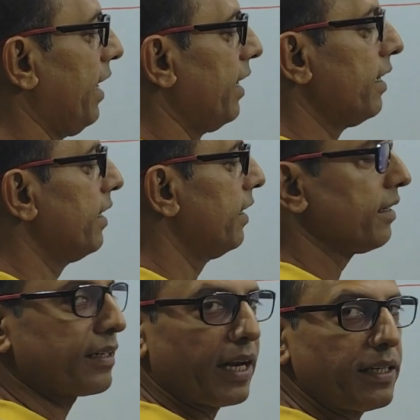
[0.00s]
A,
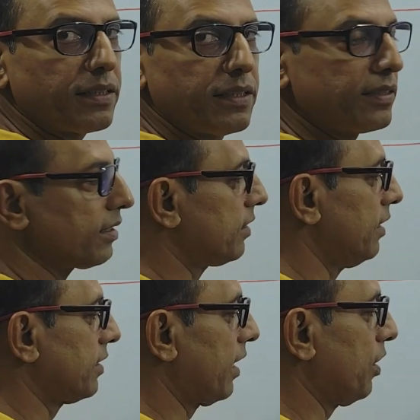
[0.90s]
right?
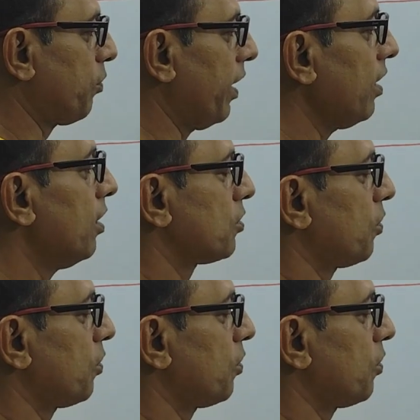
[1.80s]
These are equal.